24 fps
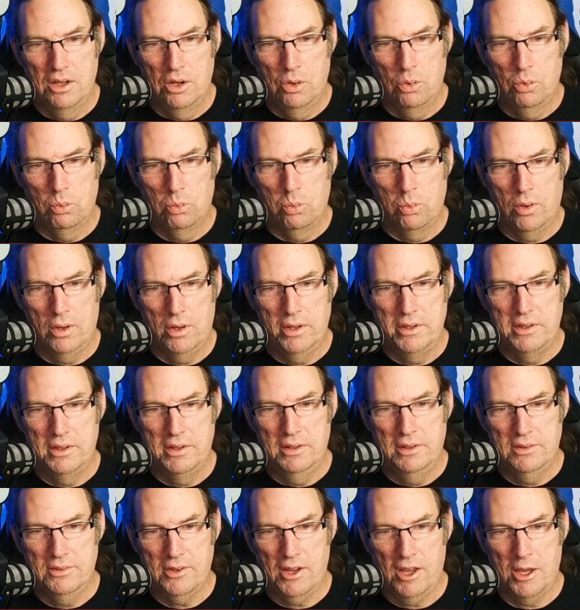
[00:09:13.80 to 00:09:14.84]
1
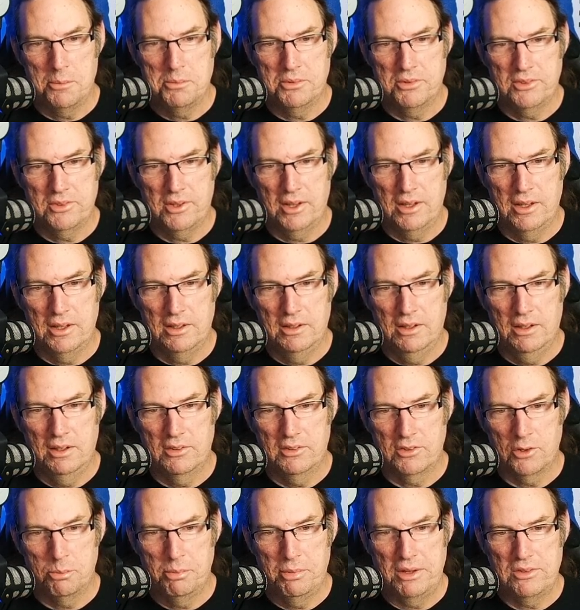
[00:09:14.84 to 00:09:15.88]
times 10,
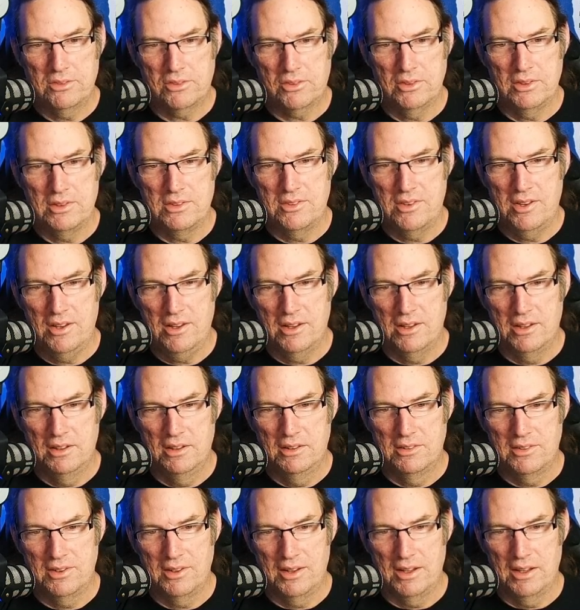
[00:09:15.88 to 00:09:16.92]
so basically 10,
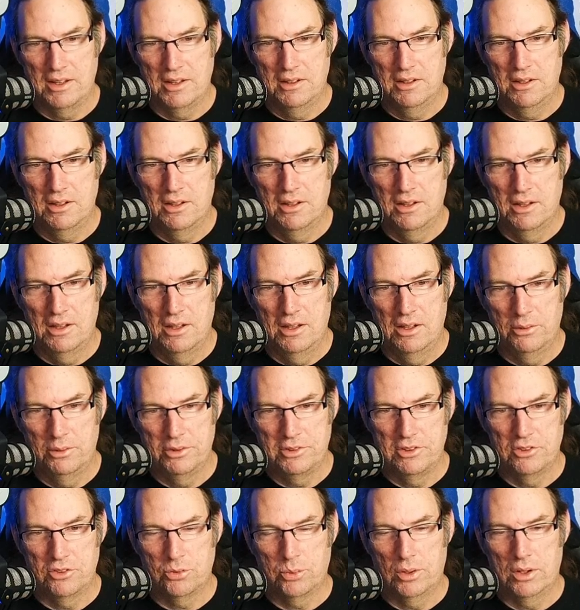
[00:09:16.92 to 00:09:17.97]
10, which
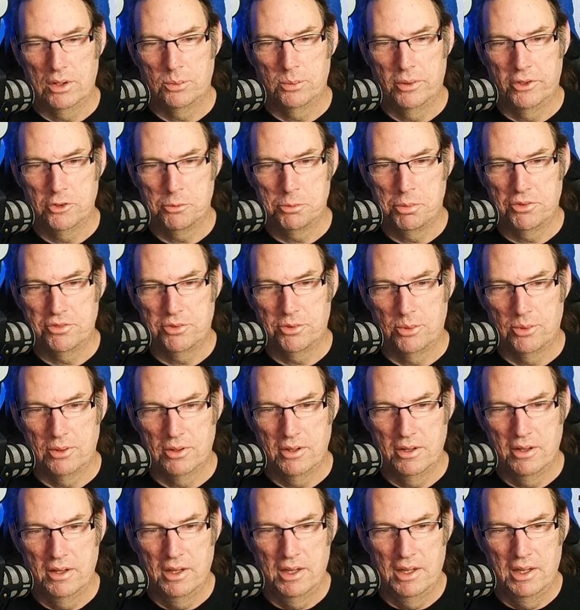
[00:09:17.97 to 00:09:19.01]
is where it was
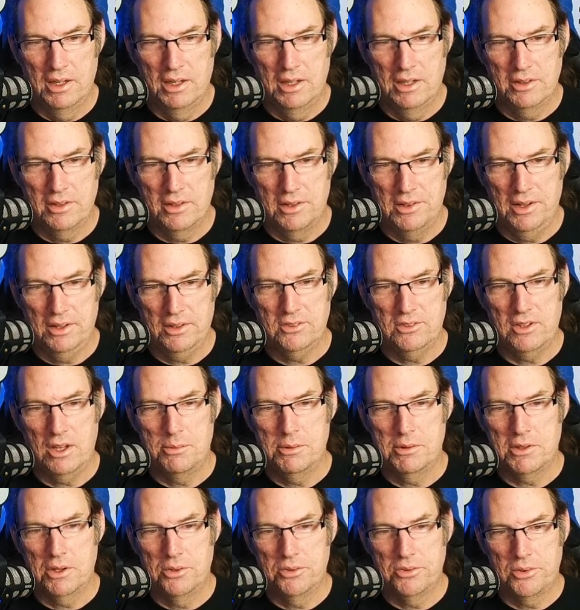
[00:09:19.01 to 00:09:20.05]
before. The next time
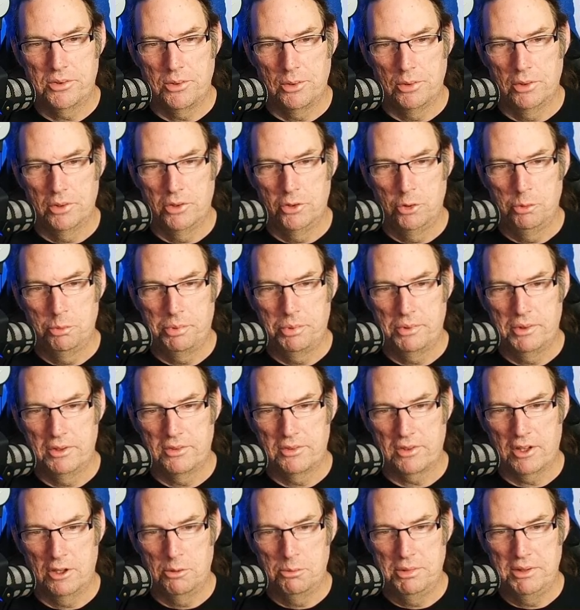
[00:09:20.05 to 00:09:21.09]
it goes through the loop, it's
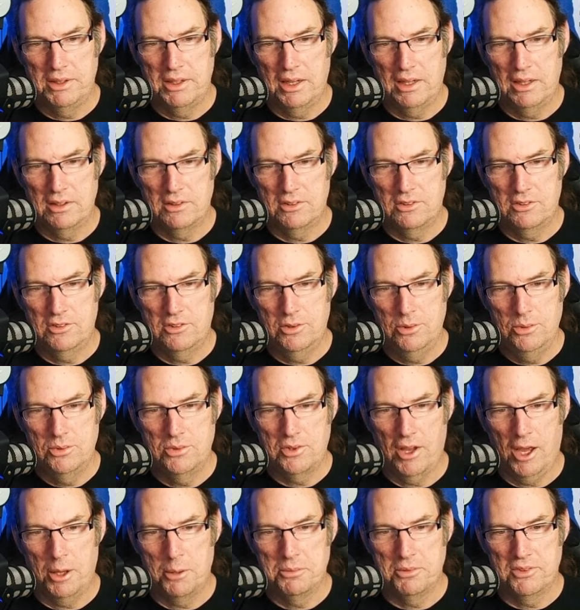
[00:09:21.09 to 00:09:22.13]
going to be at 2
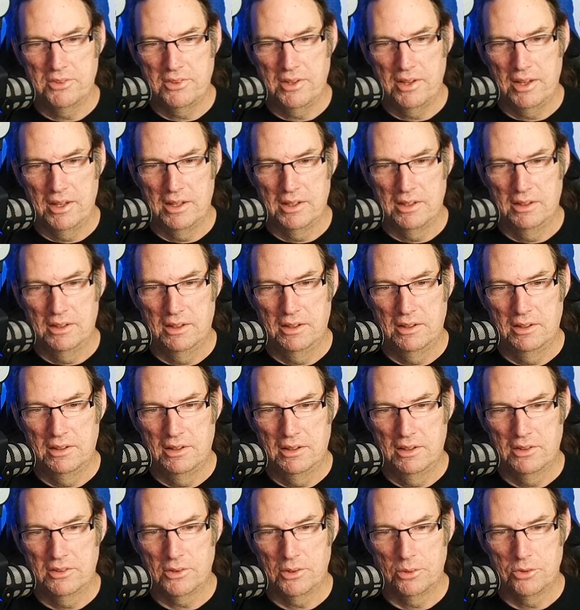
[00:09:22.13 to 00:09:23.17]
times 10,
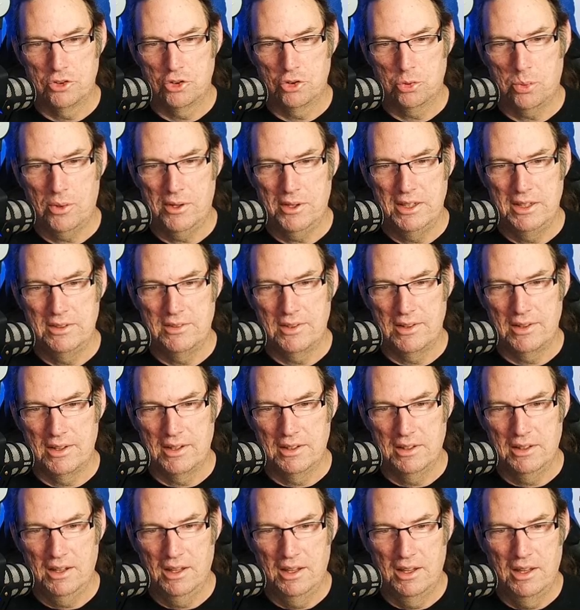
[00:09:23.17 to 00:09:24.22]
so 20,
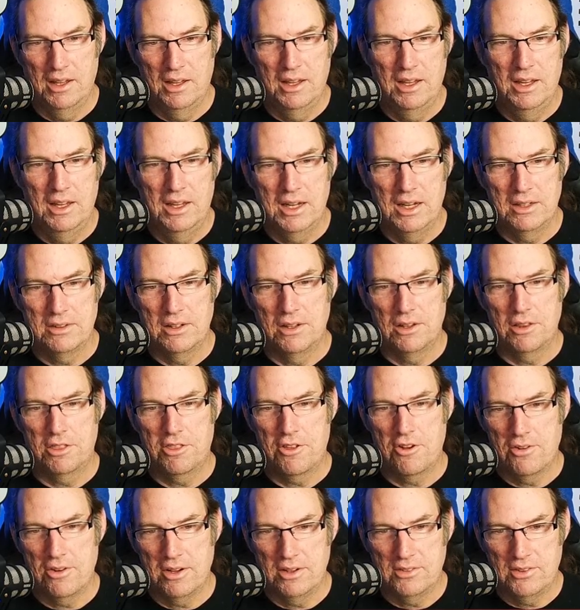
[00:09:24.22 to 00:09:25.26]
10, and then
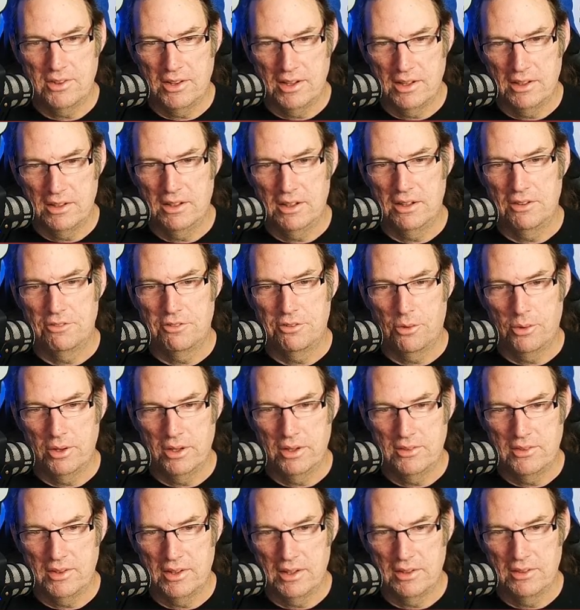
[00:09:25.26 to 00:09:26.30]
30, 10, and 40,
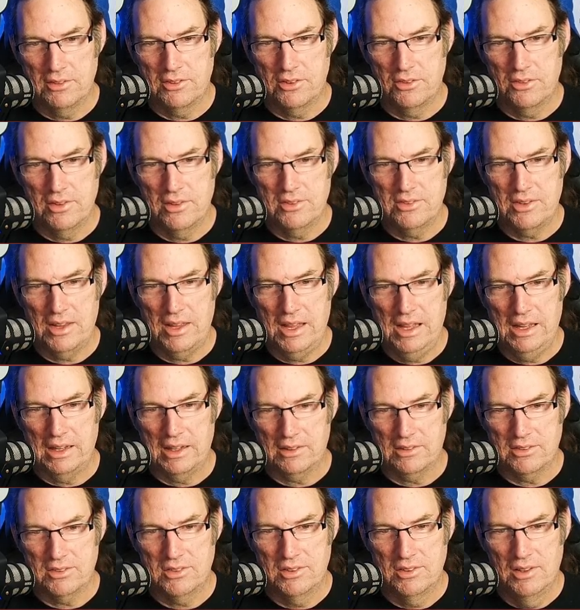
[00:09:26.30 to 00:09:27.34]
10. So this
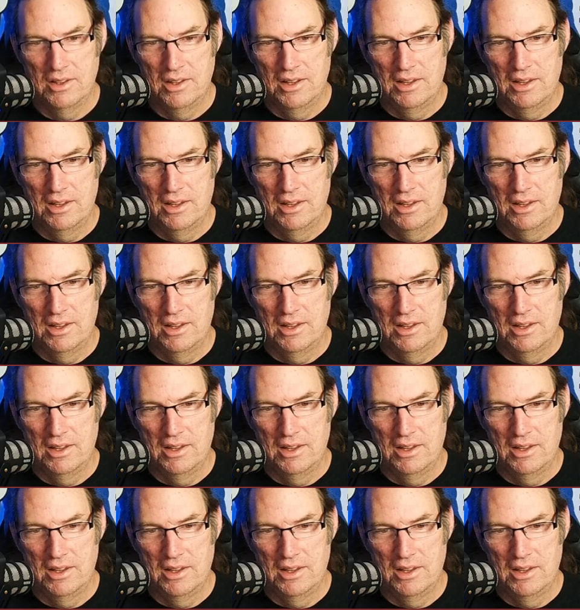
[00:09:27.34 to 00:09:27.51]
X